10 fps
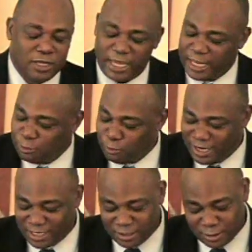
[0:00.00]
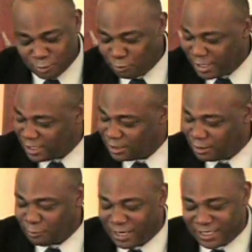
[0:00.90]
And when, when,
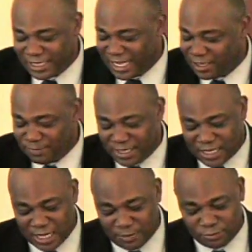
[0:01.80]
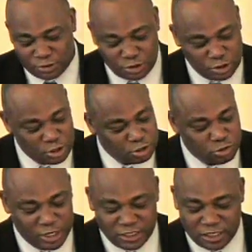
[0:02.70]
when the enemy comes
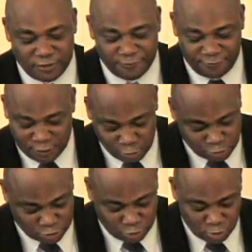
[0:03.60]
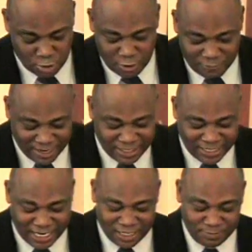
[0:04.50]
trying to confuse you, when
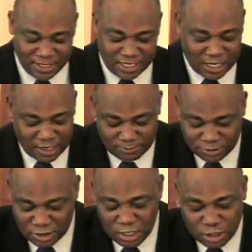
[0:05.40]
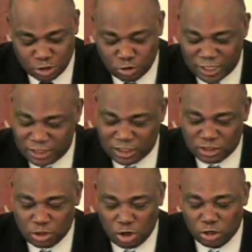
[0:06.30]
the enemy comes trying to
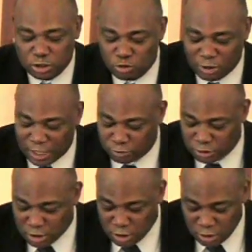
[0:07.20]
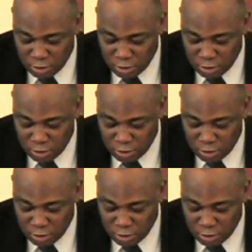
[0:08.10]
talk you out